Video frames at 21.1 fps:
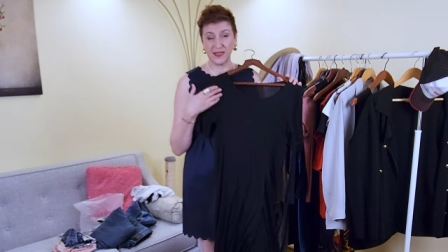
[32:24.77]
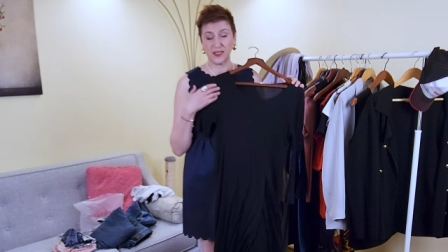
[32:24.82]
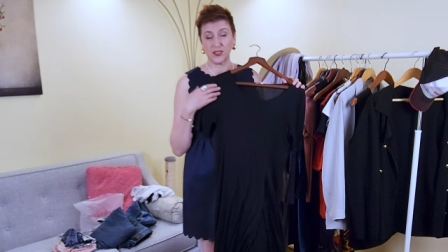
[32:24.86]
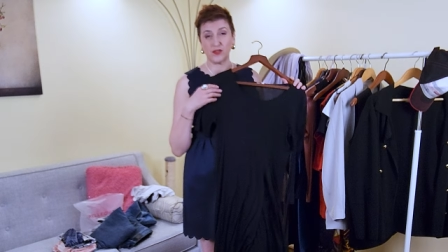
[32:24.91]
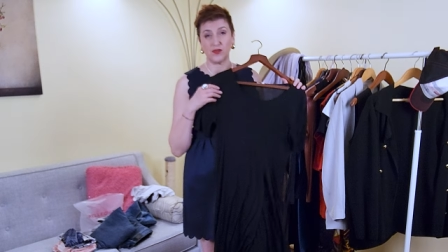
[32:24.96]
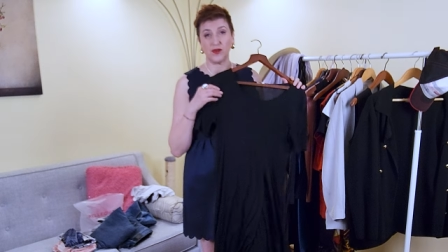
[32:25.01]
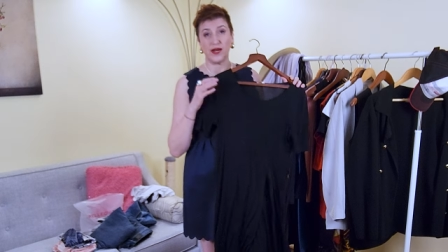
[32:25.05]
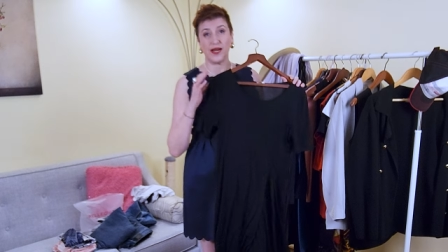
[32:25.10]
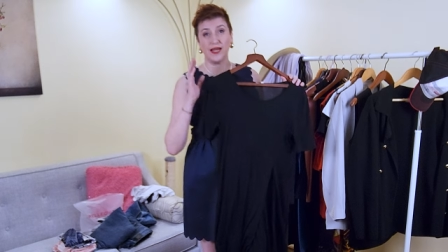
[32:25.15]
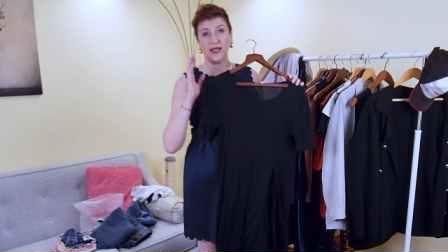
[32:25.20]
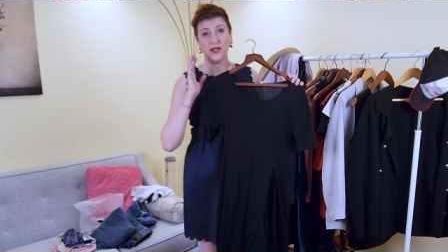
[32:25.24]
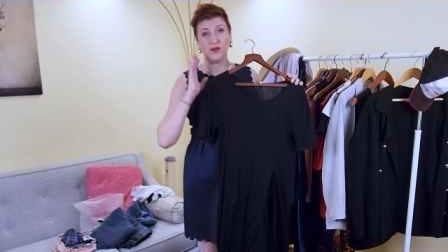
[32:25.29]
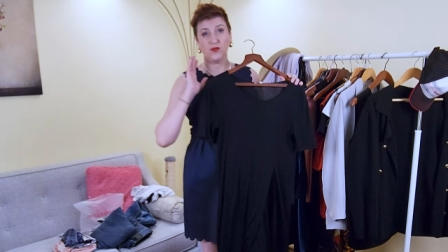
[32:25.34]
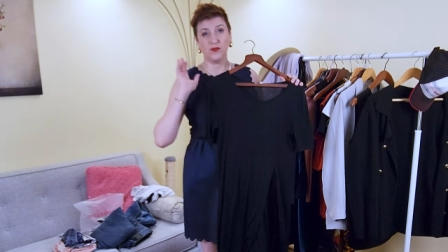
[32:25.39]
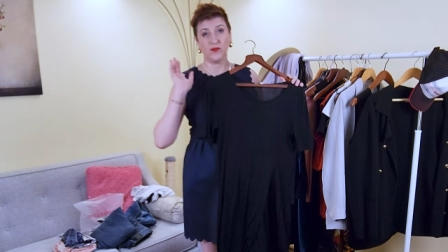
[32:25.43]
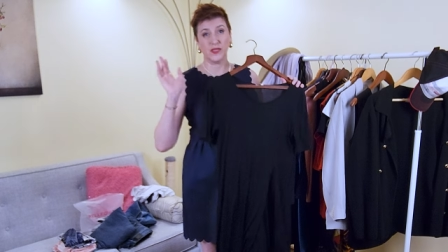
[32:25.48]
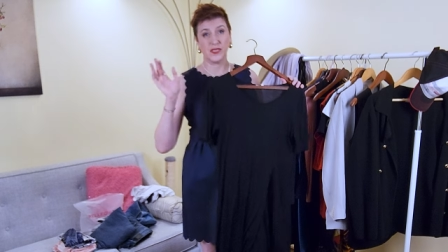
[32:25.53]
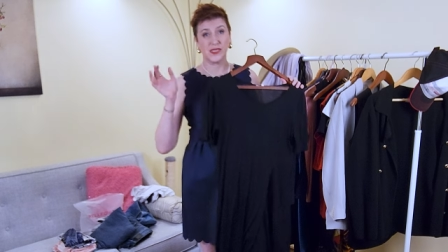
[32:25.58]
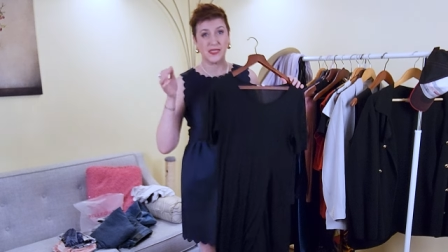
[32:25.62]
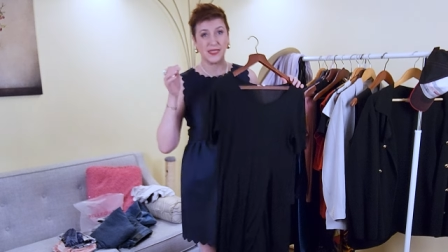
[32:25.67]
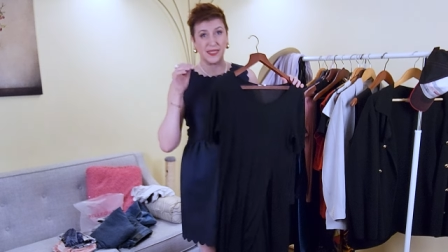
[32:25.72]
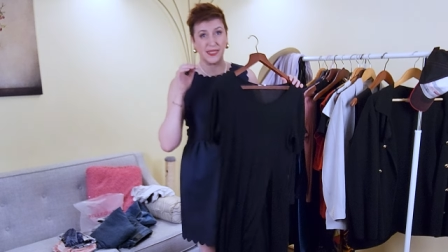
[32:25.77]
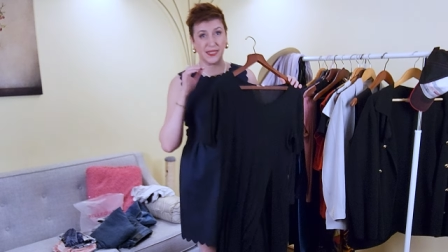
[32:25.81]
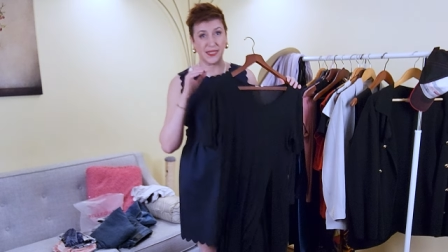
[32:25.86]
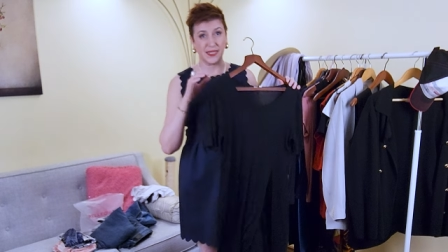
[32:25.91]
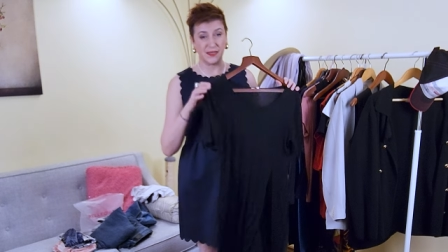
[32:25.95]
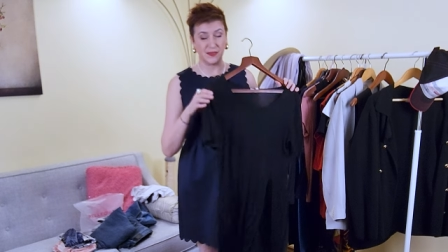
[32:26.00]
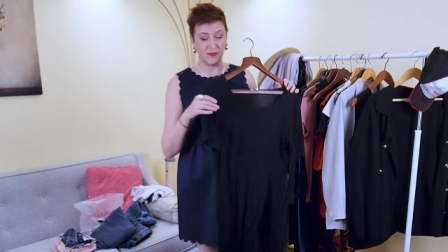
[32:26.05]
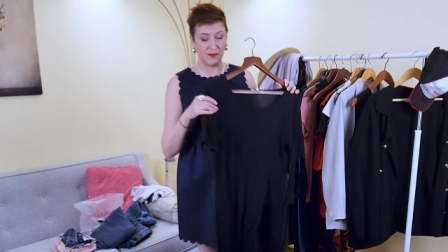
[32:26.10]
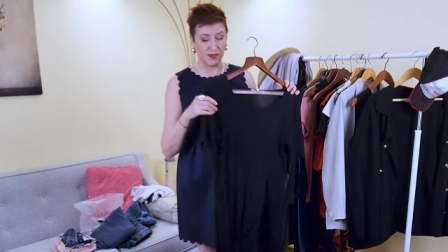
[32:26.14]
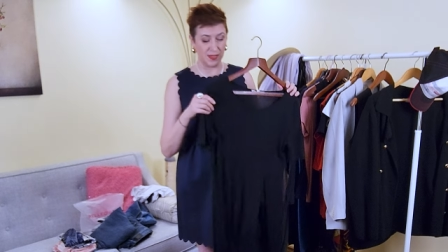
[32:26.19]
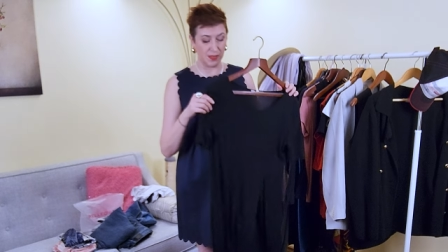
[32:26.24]
So I always take
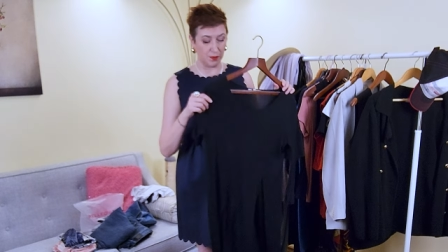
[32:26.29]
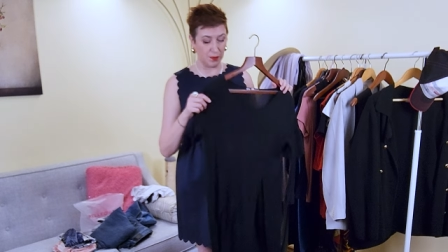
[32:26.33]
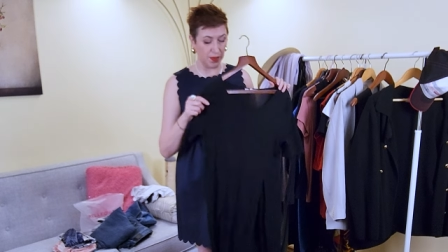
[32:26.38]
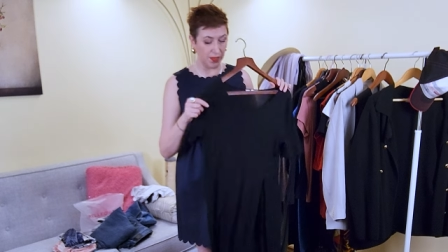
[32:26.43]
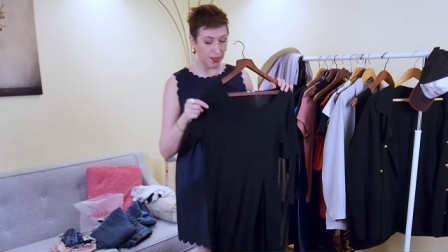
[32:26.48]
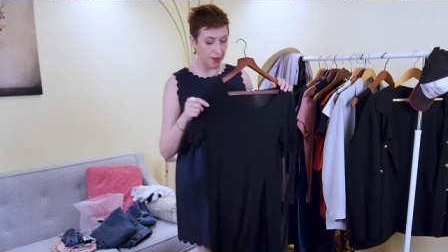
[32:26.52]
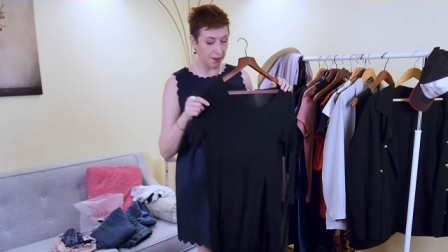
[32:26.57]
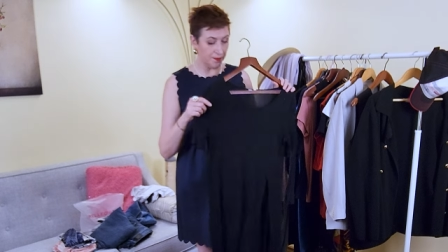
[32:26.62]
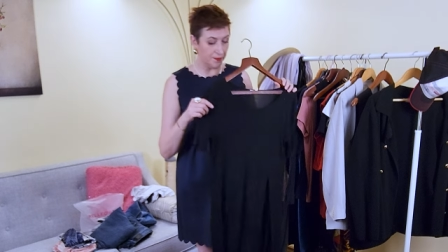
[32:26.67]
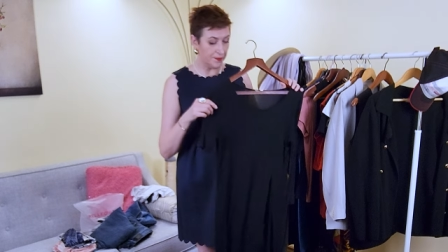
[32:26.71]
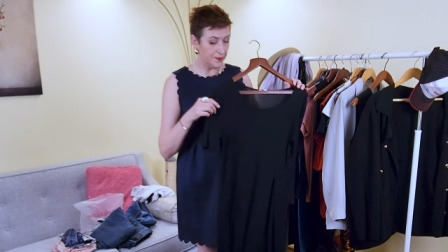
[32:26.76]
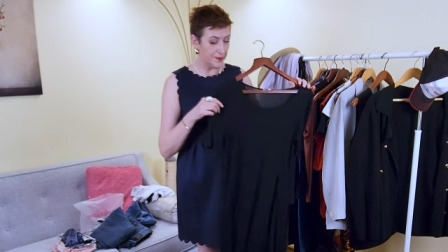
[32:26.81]
it with me